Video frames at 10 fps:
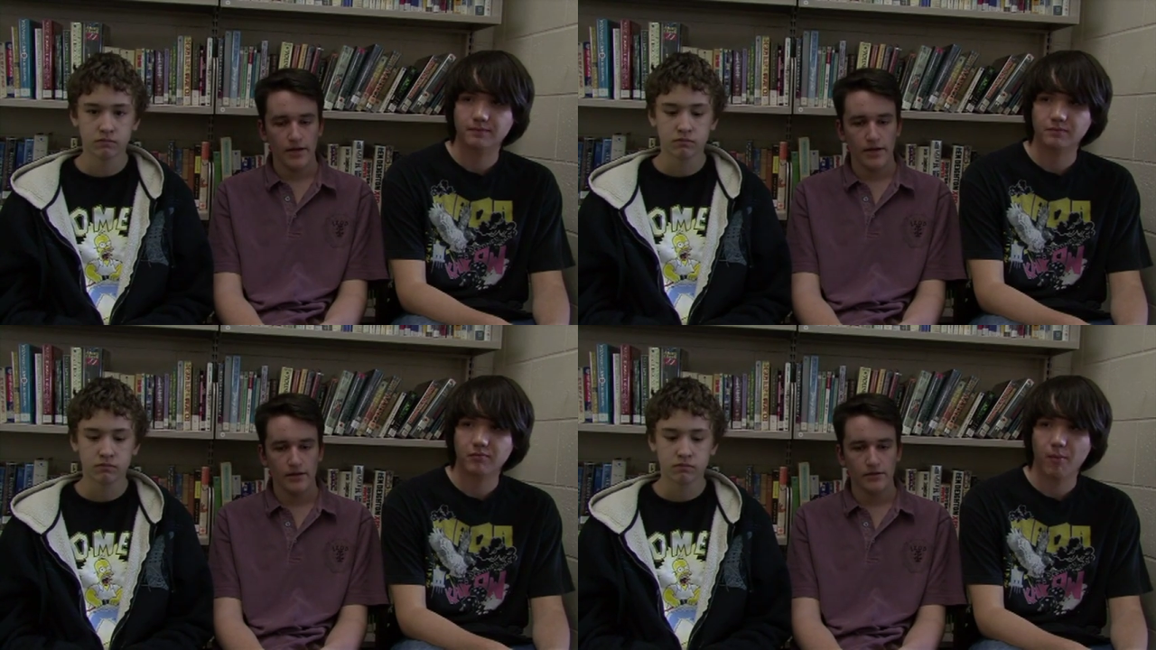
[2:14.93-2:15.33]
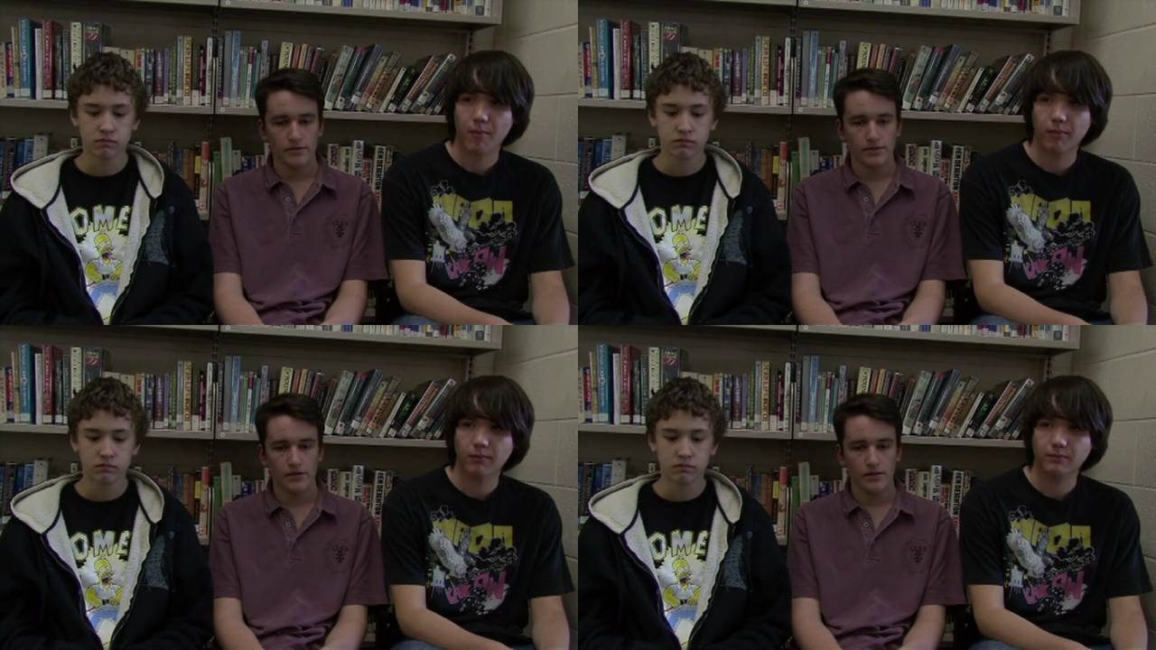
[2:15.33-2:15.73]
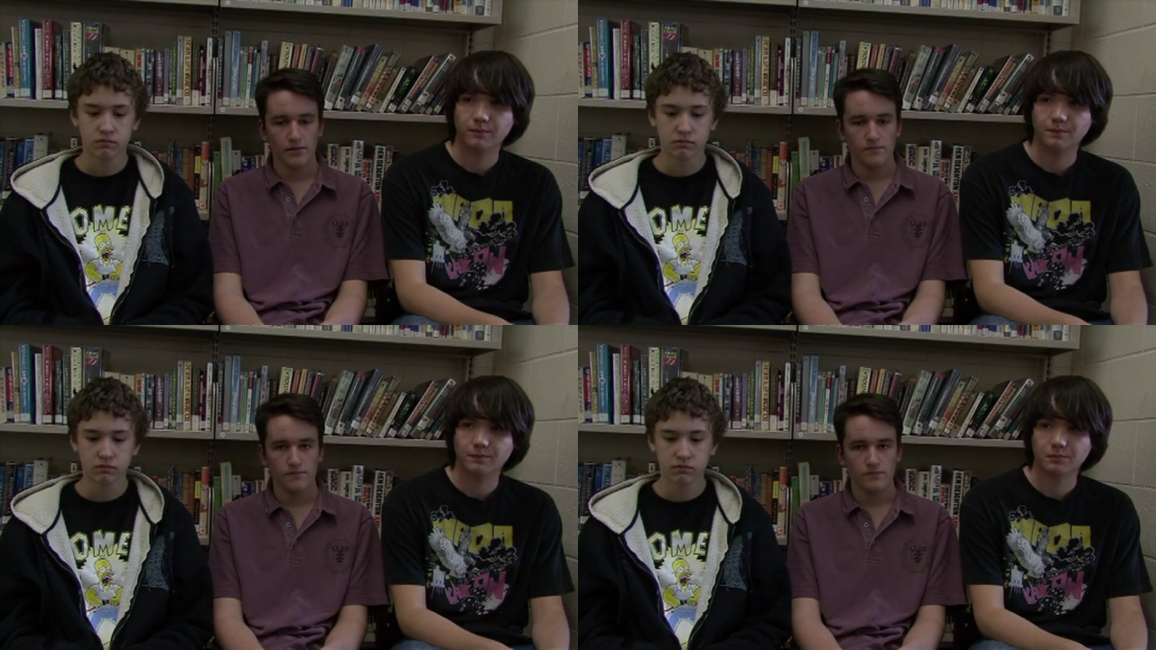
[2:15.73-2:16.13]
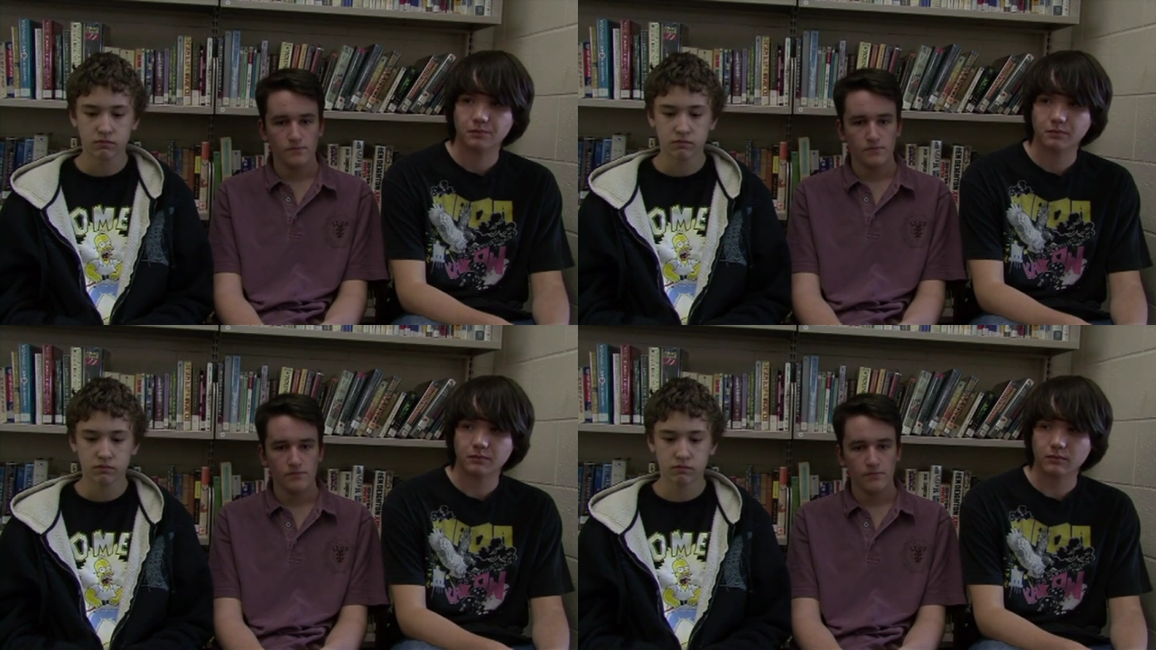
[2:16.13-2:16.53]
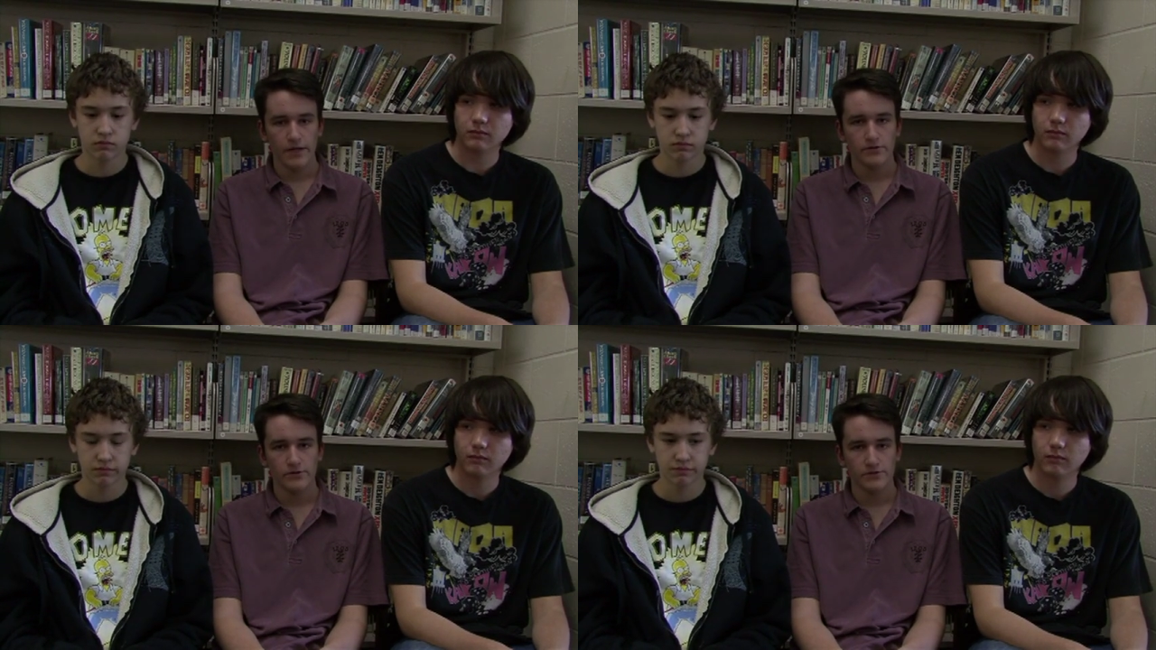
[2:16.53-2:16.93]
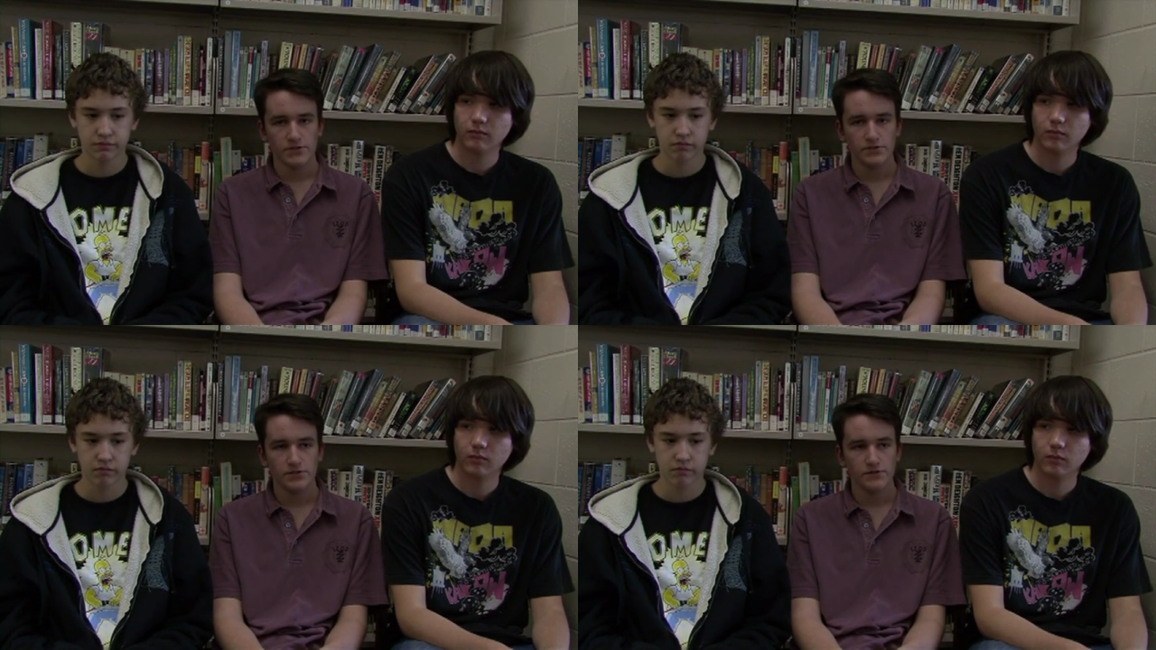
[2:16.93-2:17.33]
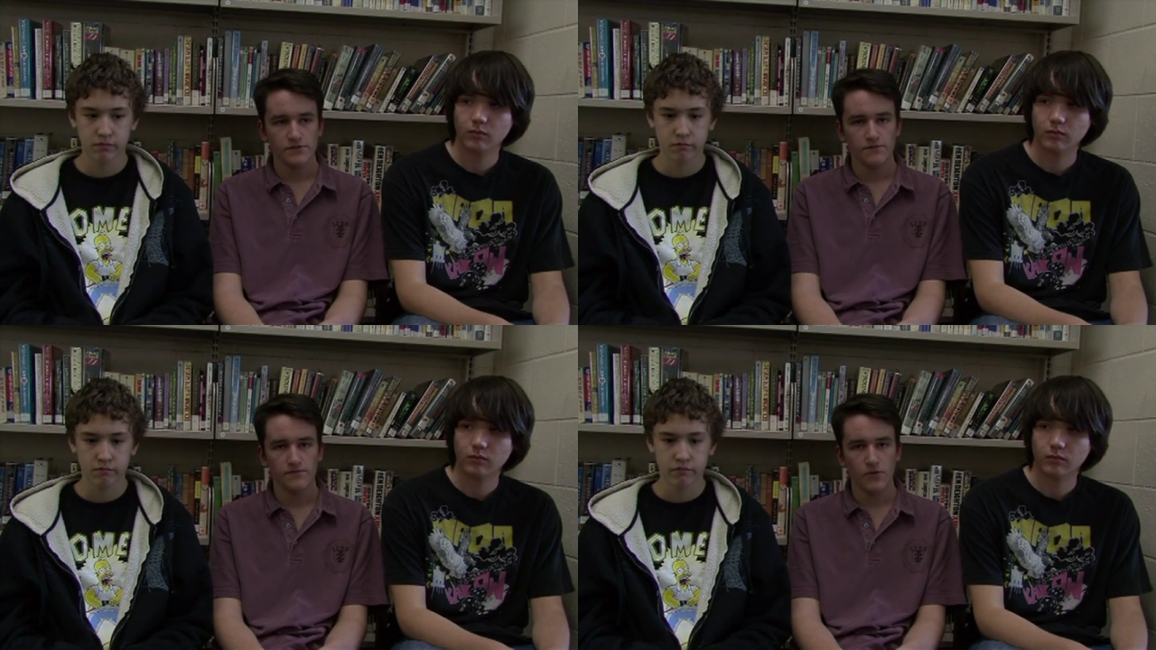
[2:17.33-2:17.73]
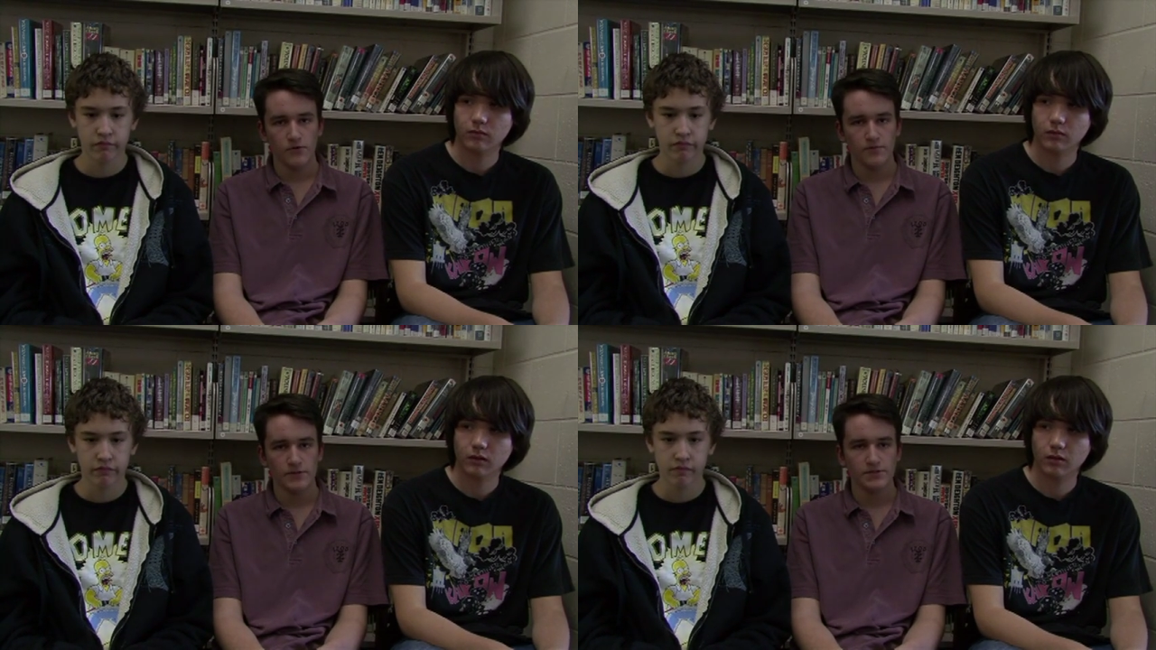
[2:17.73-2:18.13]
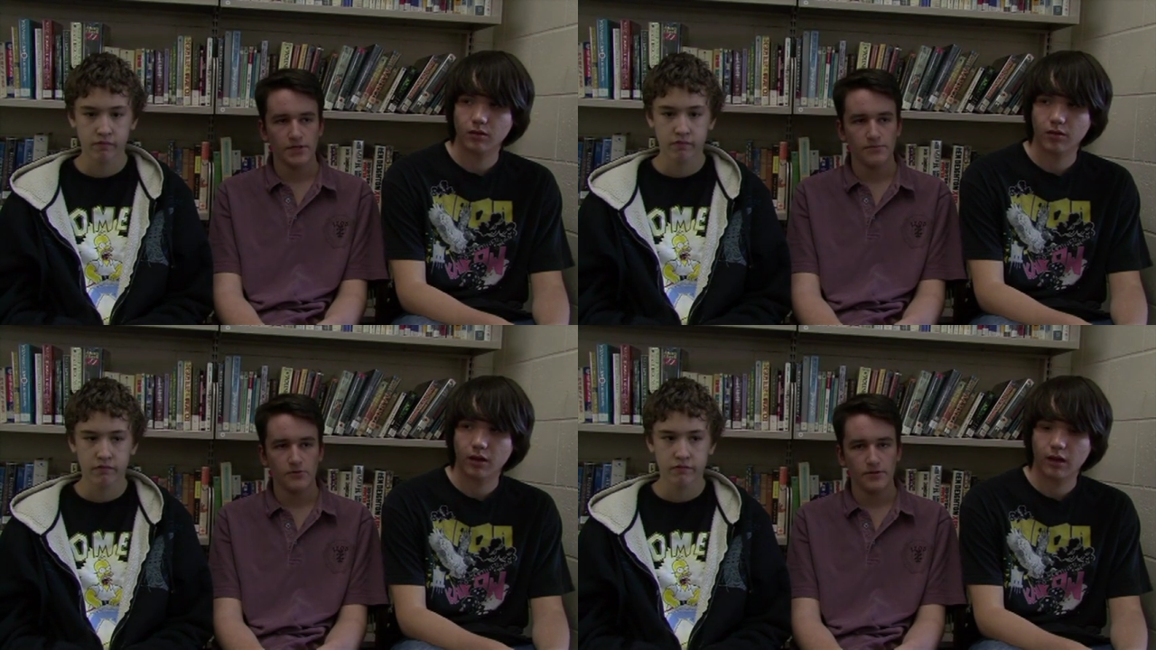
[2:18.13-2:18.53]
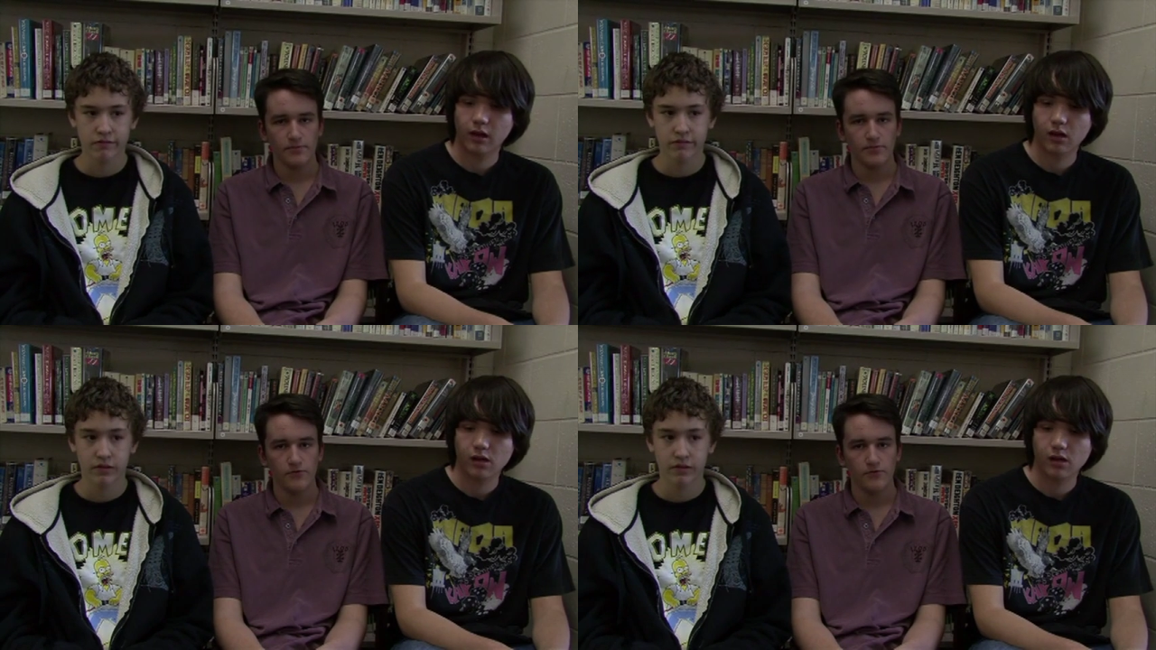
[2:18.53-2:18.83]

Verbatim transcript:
Speaker 1: and uh, my two sisters have both been cyberbullied,